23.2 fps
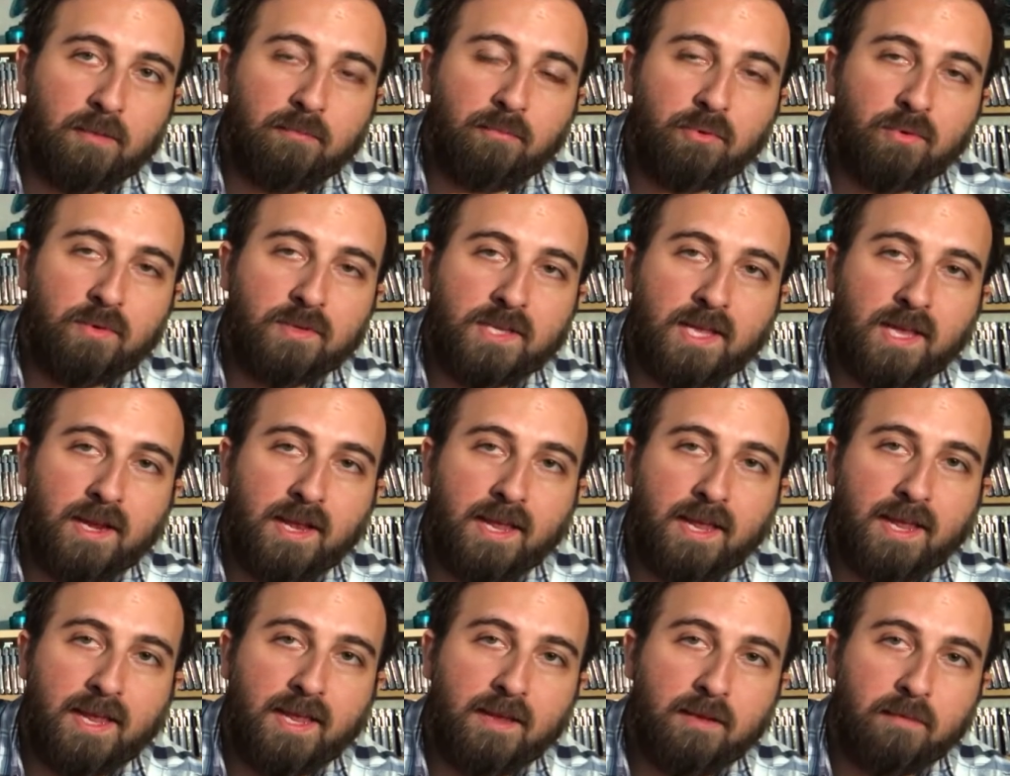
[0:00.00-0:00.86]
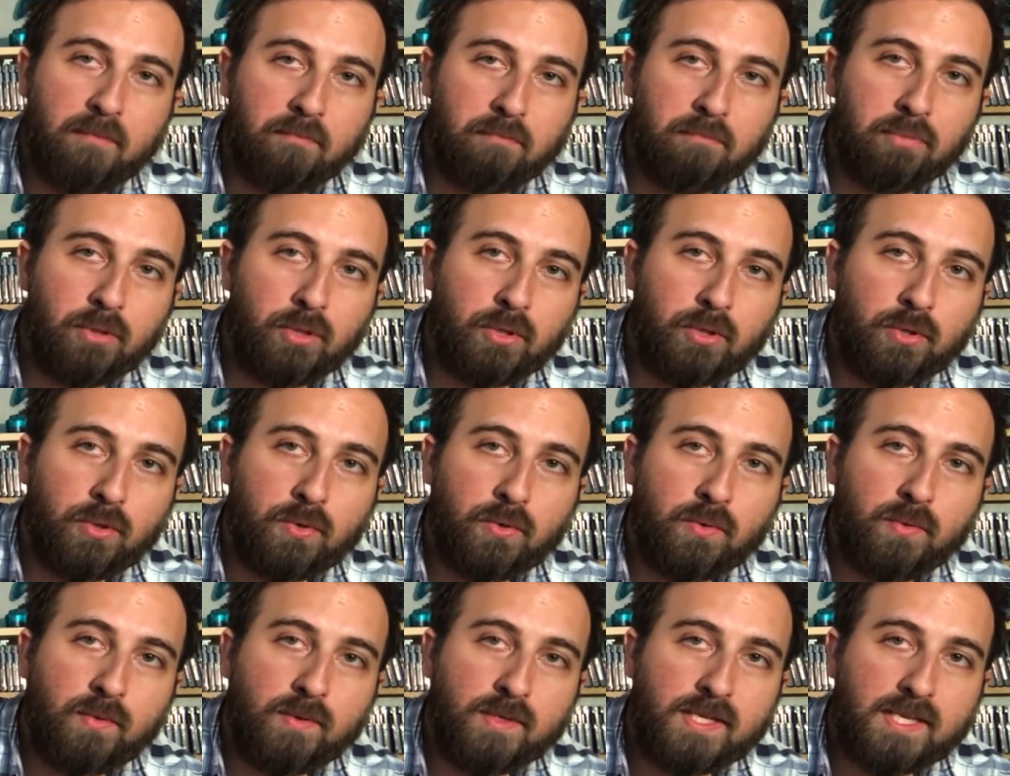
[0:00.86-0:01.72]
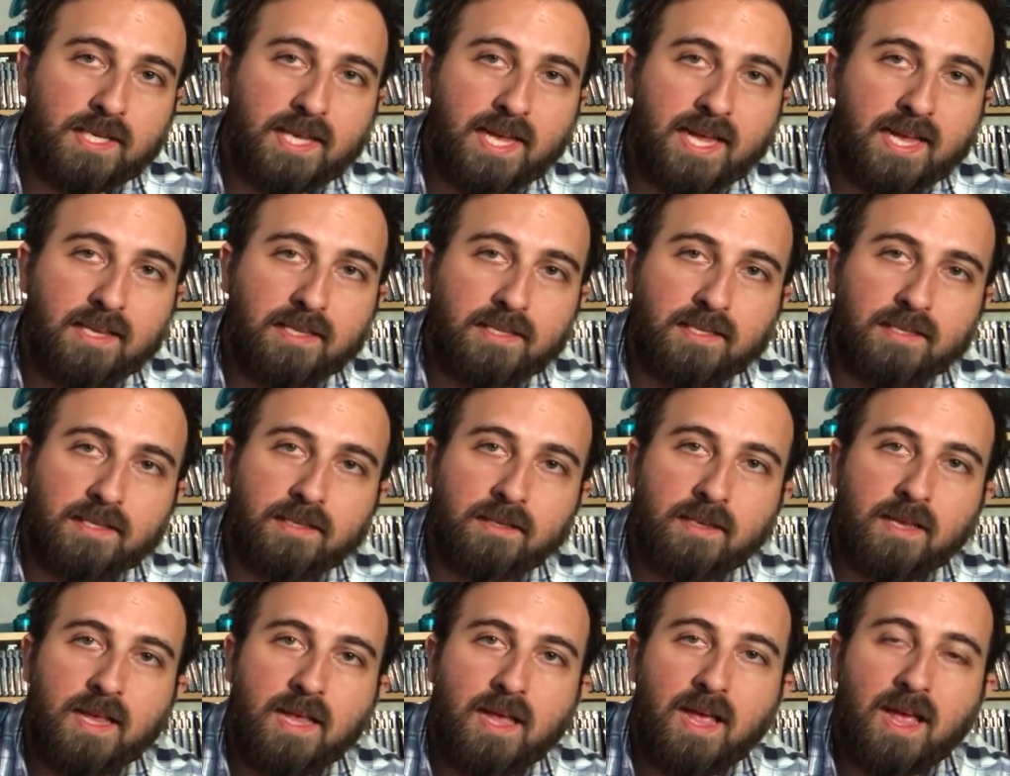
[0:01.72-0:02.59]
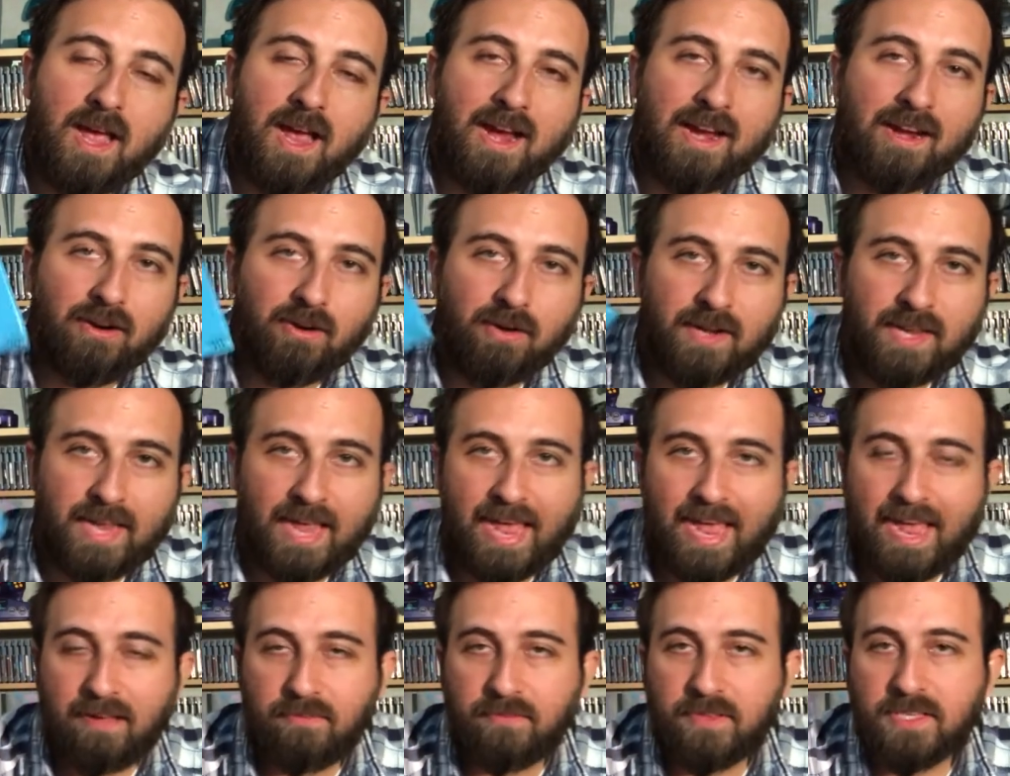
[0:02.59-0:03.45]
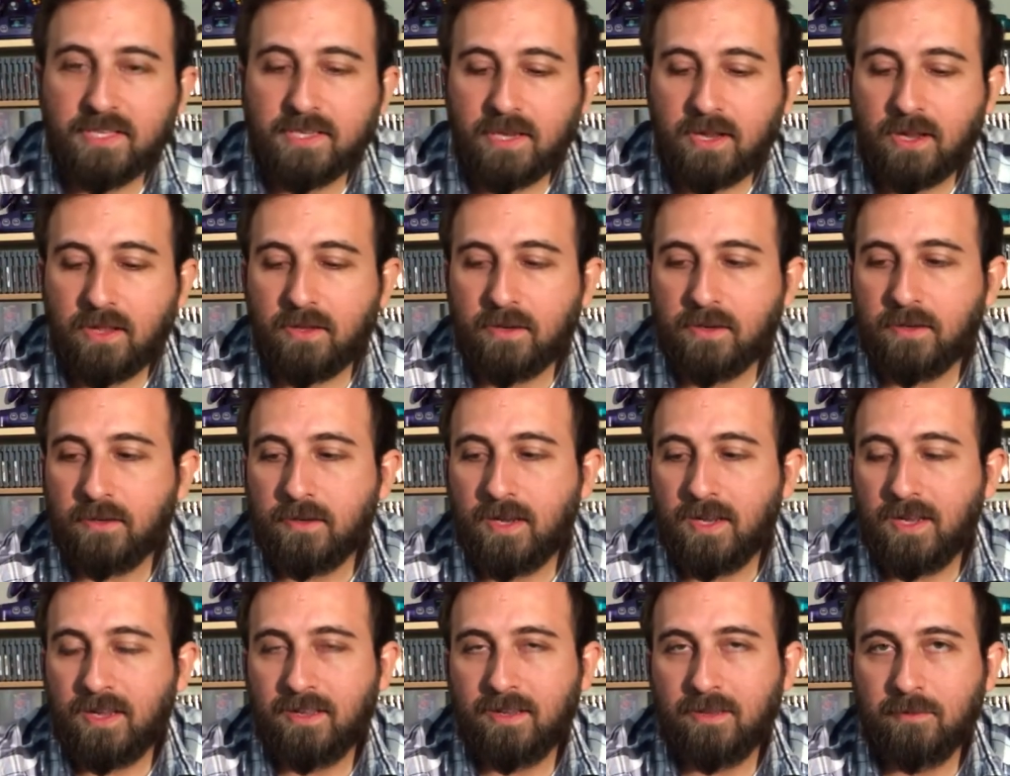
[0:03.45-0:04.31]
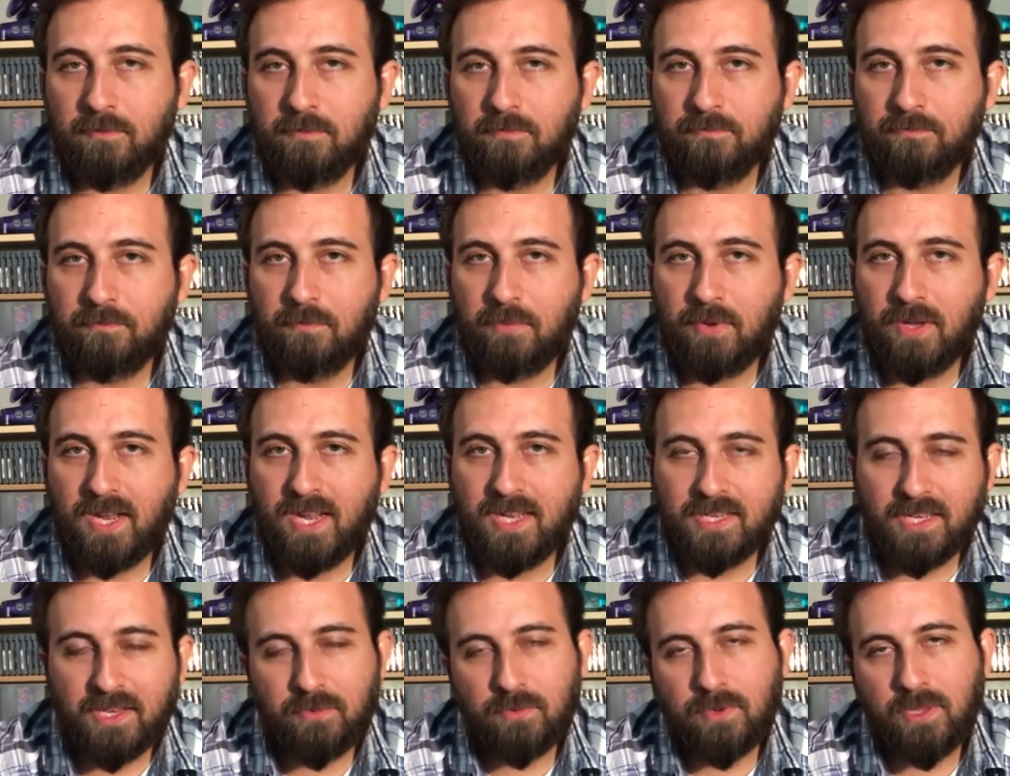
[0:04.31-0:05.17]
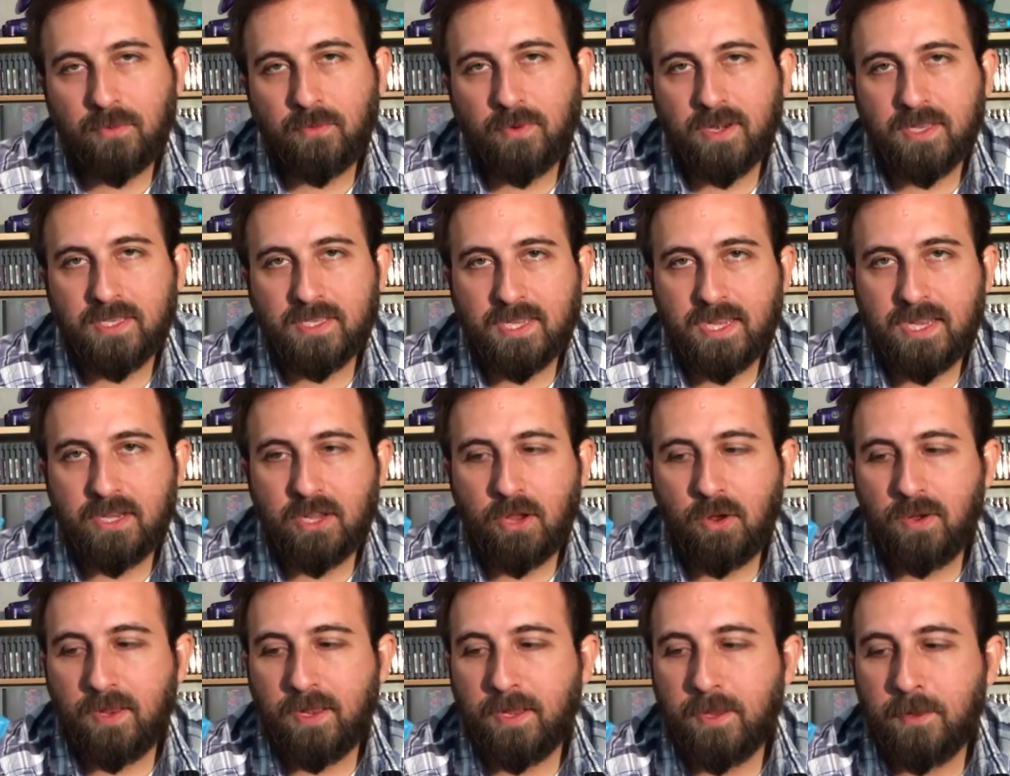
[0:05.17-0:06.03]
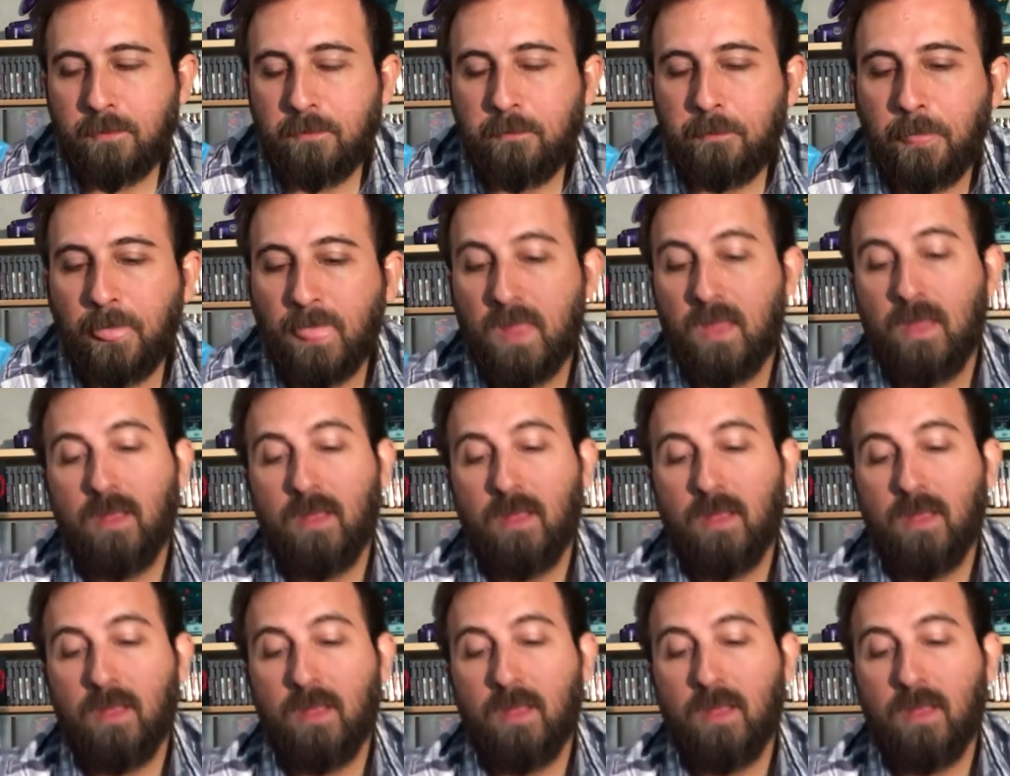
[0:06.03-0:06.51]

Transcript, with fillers: He pulls out a blue DS. I already have this color, um, but I didn't really want to say no to him.